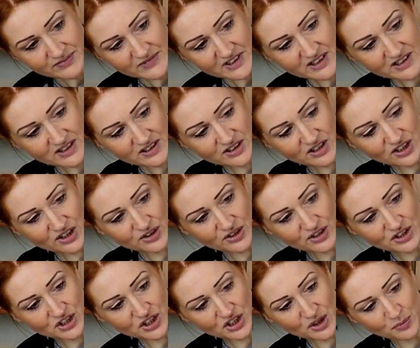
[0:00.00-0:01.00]

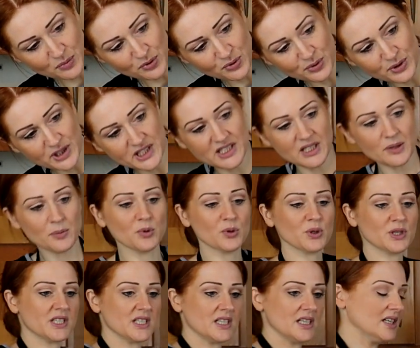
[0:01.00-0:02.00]
Such a pretty,
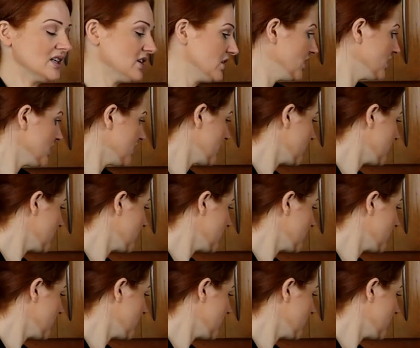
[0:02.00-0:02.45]
pretty look.